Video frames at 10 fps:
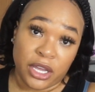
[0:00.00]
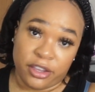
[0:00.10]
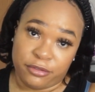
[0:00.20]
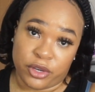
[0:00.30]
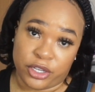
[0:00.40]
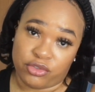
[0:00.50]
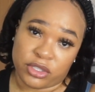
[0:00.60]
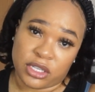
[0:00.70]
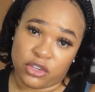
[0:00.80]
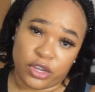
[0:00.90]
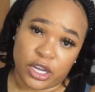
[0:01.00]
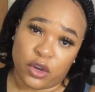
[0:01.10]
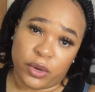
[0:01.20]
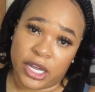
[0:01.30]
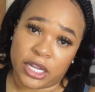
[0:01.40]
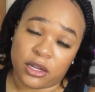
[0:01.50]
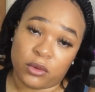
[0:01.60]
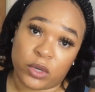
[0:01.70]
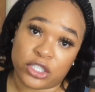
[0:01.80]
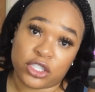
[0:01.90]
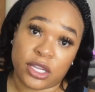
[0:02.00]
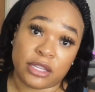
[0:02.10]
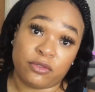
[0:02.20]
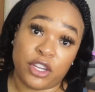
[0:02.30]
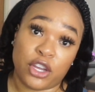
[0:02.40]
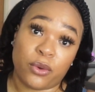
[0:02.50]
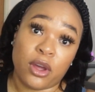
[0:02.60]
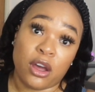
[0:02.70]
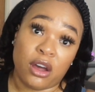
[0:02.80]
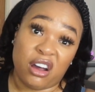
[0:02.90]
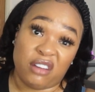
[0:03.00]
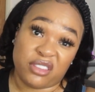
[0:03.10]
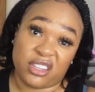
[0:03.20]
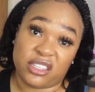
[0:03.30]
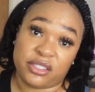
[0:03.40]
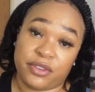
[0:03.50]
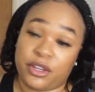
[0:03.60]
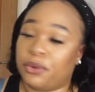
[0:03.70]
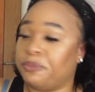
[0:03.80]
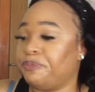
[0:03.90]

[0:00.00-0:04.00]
If you're interested, you can go ahead and watch that video after this video.